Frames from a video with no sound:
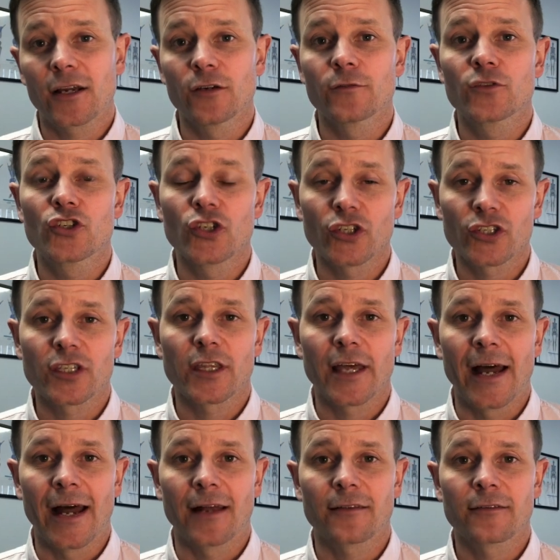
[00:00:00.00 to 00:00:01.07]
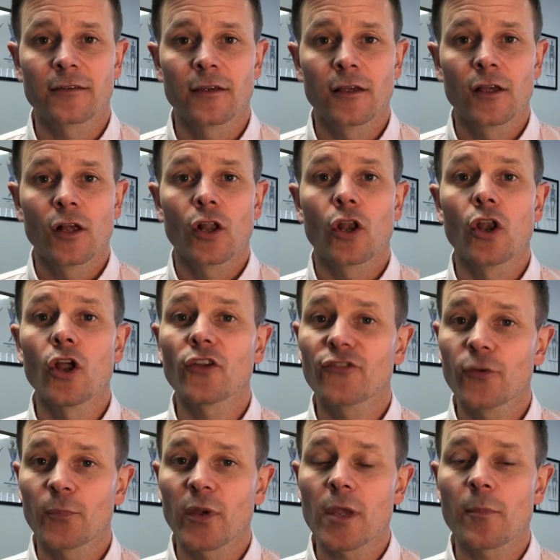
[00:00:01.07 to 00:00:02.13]
of just that. Lots
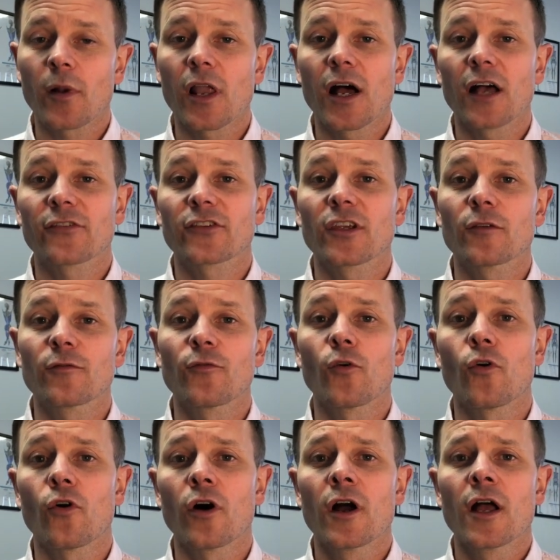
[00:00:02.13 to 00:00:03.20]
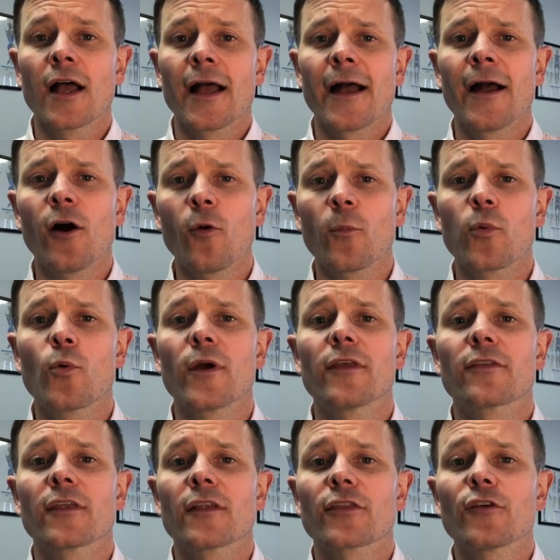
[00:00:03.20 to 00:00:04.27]
of people asking for help
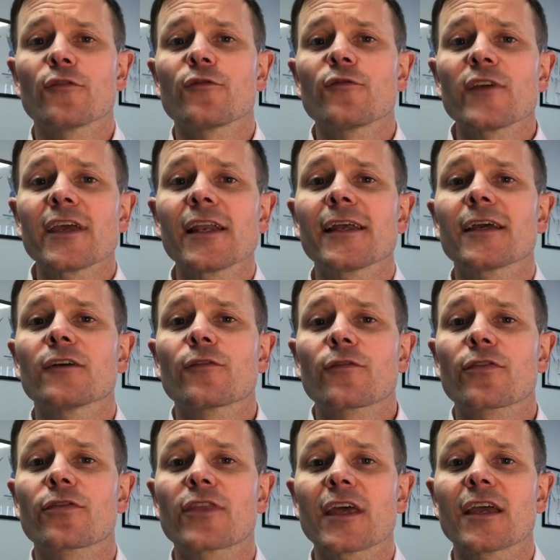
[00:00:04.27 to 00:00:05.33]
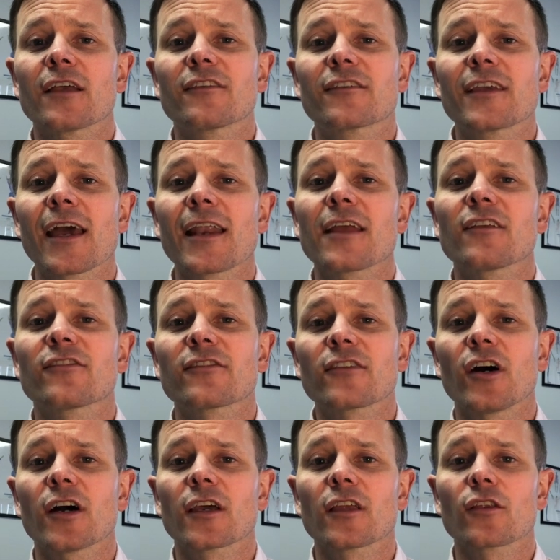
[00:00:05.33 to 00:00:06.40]
with the feeling of things getting
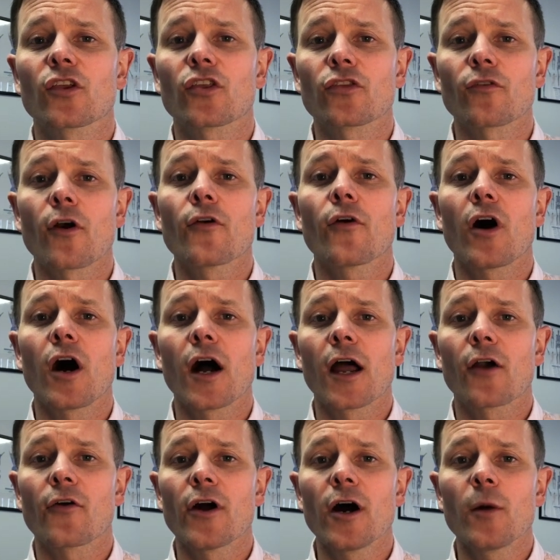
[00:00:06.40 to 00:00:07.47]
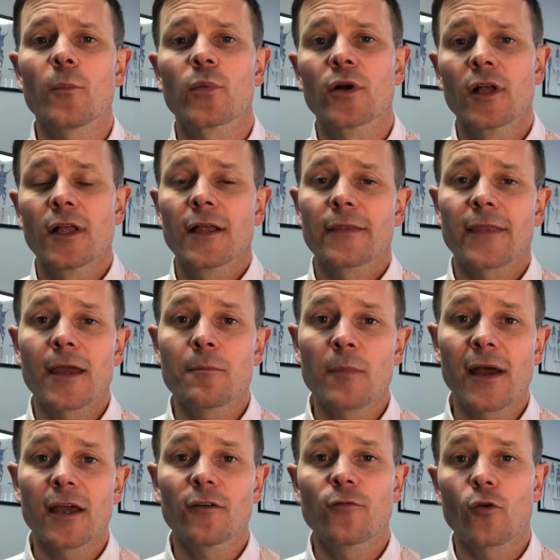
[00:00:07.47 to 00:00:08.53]
stuck in the throat higher up. They
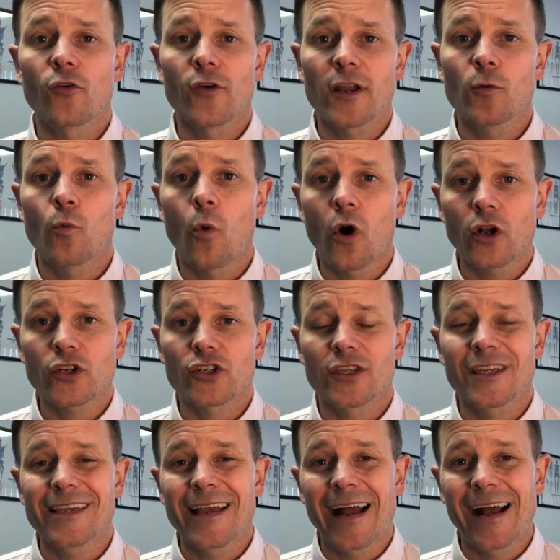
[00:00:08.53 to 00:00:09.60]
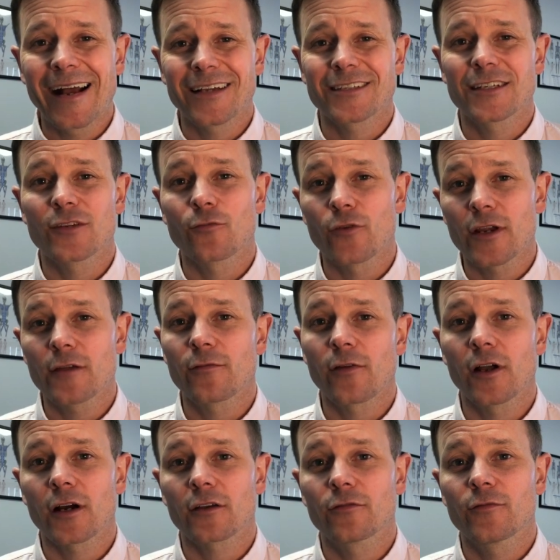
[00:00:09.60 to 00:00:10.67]
may have already watched the acid
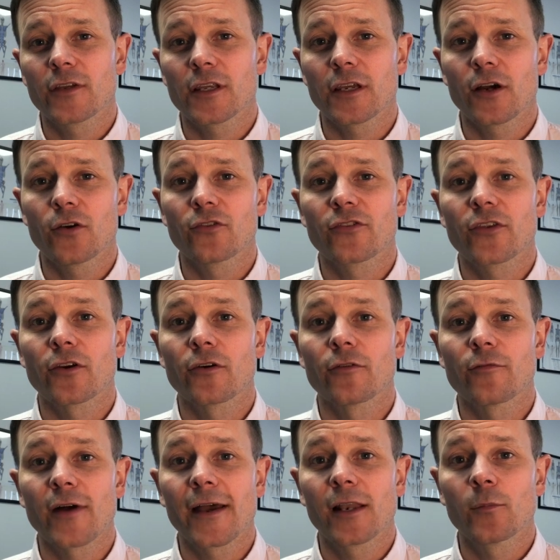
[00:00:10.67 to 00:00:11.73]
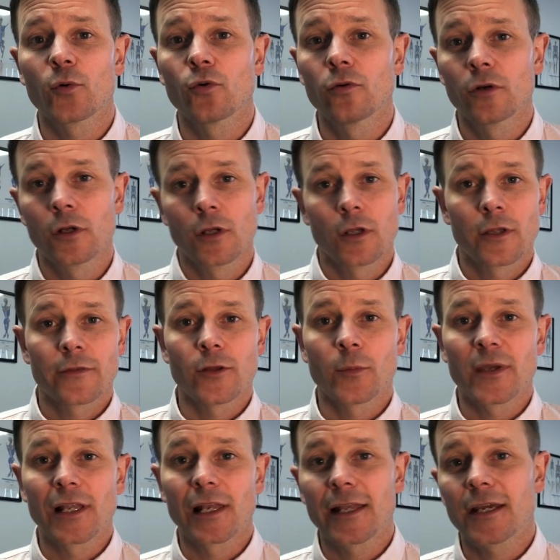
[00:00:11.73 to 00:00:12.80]
reflux videos that are available. There'll
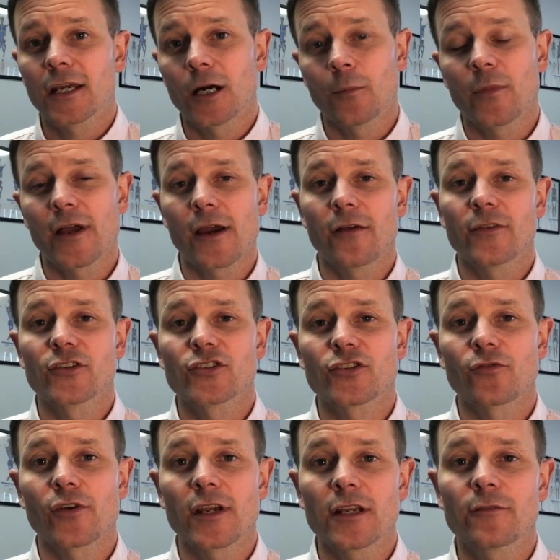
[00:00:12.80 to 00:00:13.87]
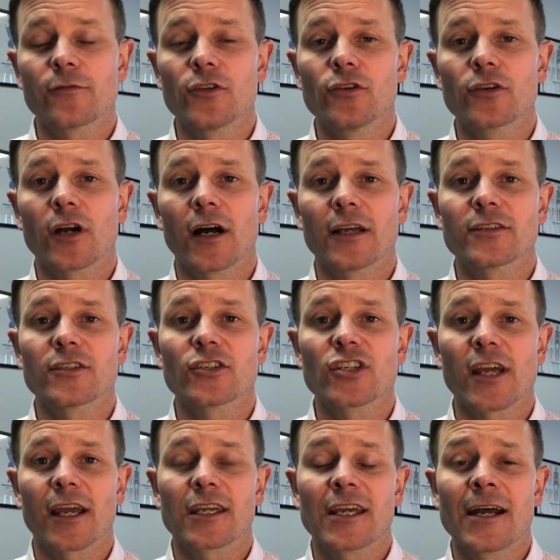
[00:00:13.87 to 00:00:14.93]
be a link up there on the screen for you guys to
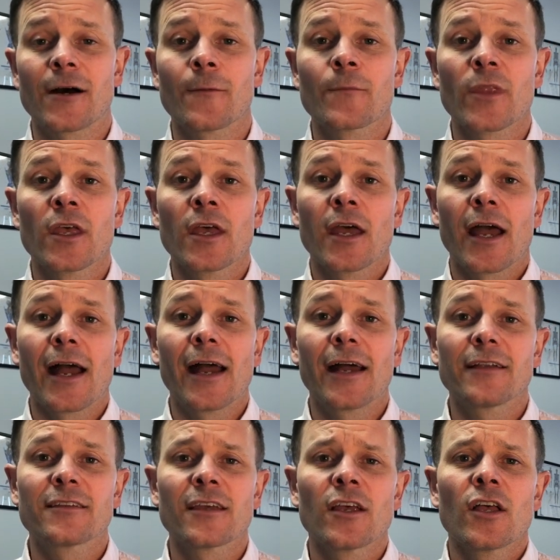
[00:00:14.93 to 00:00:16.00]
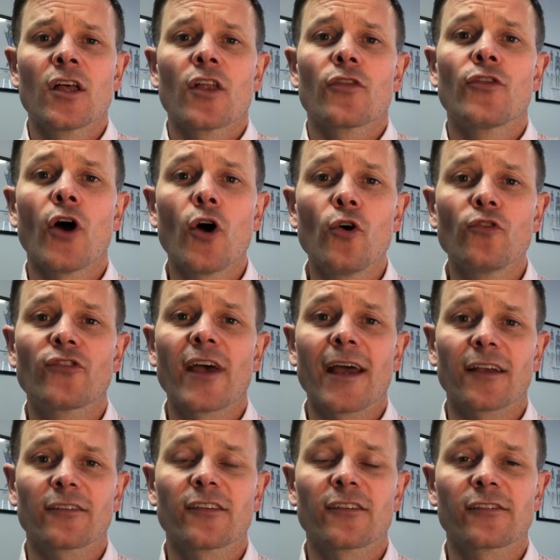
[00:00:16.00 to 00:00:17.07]
check out. And those
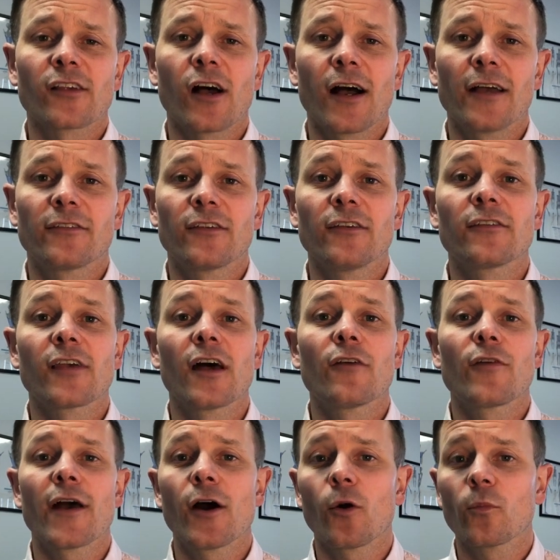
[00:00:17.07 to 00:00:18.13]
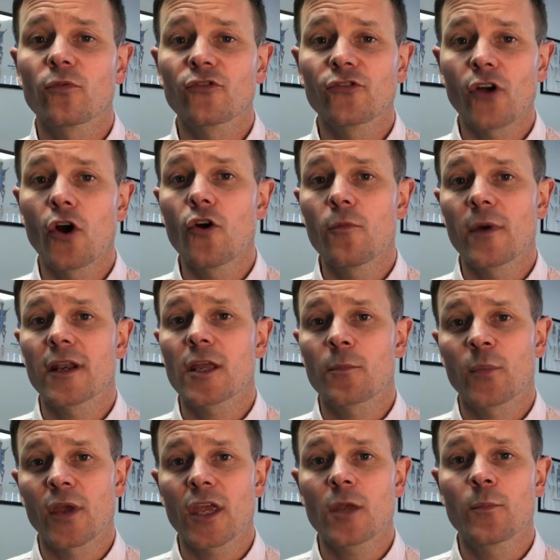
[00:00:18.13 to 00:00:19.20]
exercises have helped so many
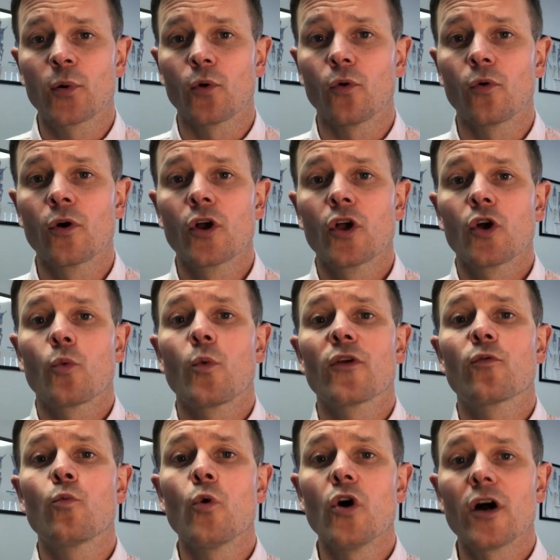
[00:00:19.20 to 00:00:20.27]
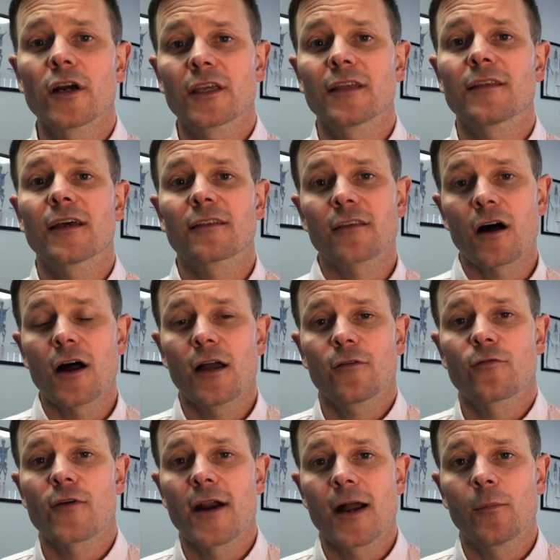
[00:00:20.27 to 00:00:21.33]
people with working their
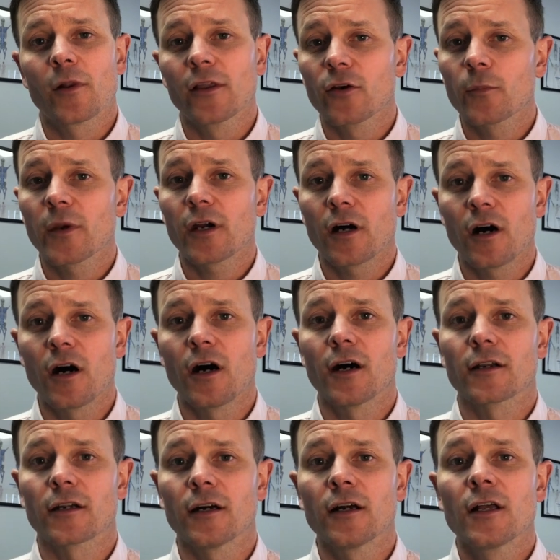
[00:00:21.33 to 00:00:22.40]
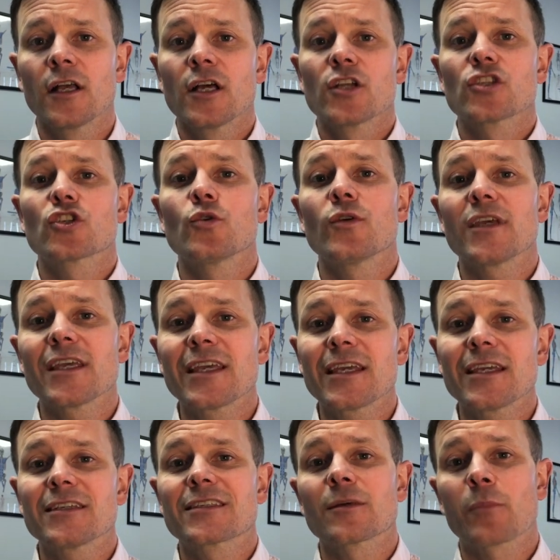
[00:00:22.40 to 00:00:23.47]
diaphragm a little bit harder to
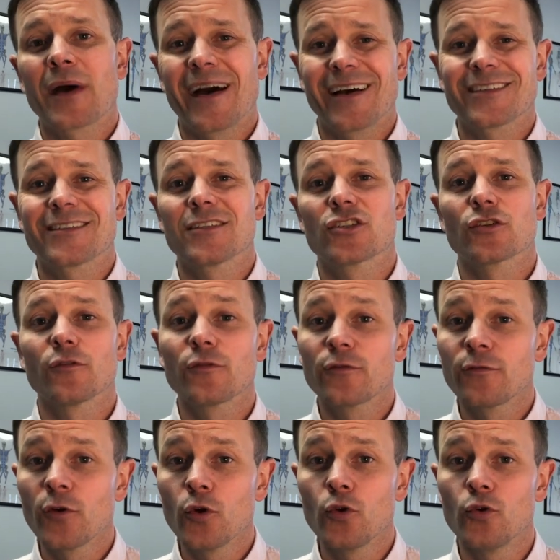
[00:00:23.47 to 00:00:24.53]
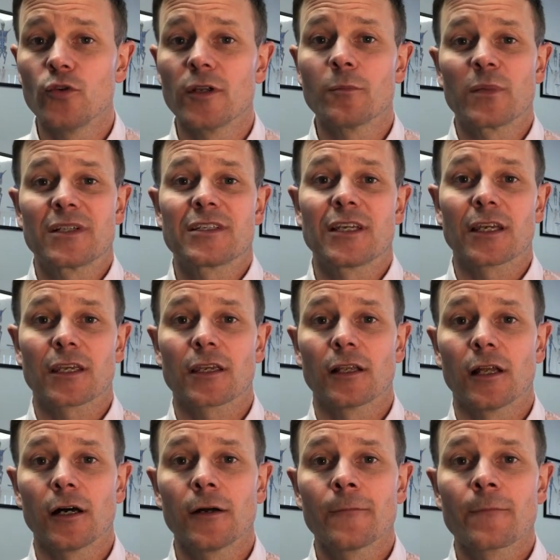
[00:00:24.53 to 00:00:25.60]
ease the passage of food in
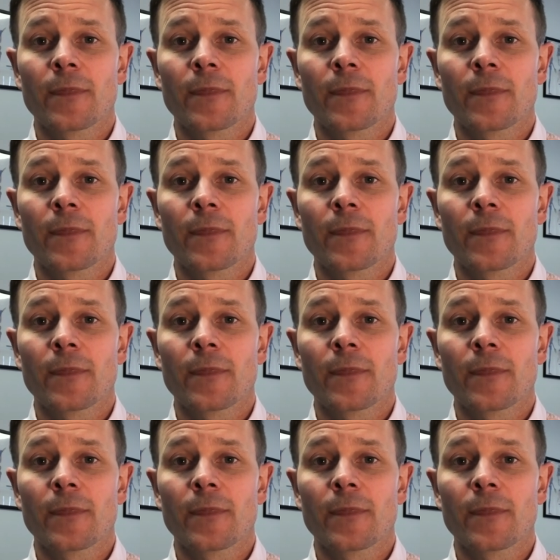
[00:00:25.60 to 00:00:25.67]
particular,